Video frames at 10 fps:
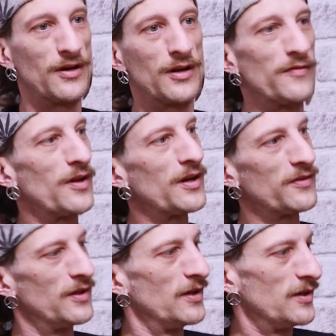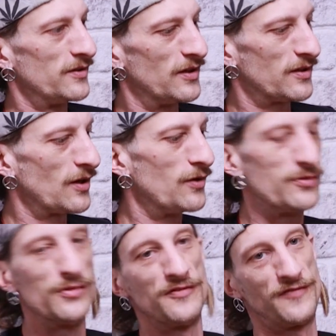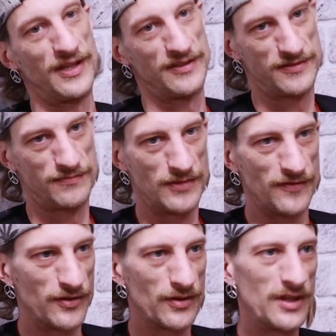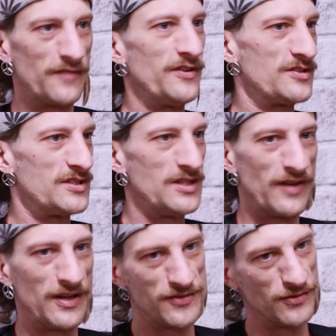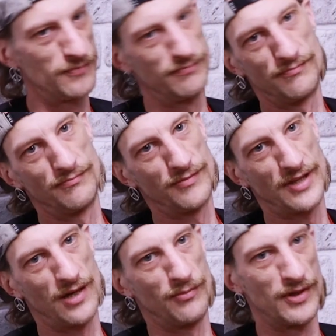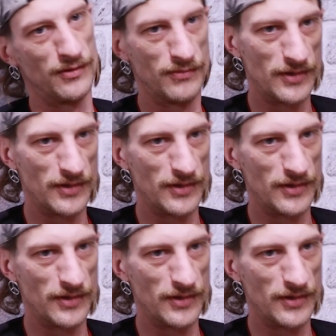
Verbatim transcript: kind of like the go-to fix. If you've got a deficiency of any sort, kelp meal.